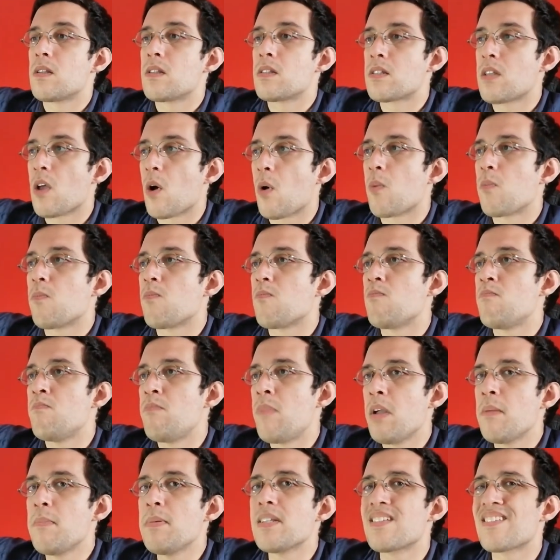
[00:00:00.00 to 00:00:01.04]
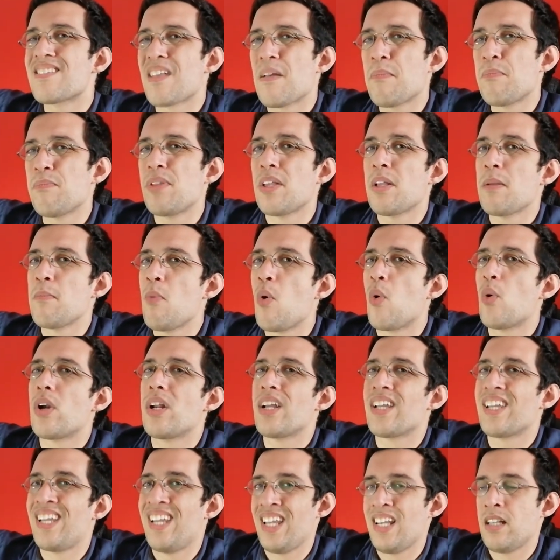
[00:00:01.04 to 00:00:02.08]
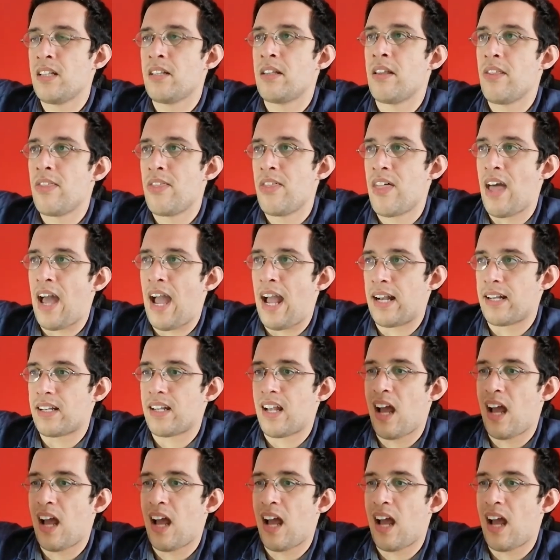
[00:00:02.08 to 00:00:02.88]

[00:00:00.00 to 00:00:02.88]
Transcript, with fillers: so maybe something more akin to that.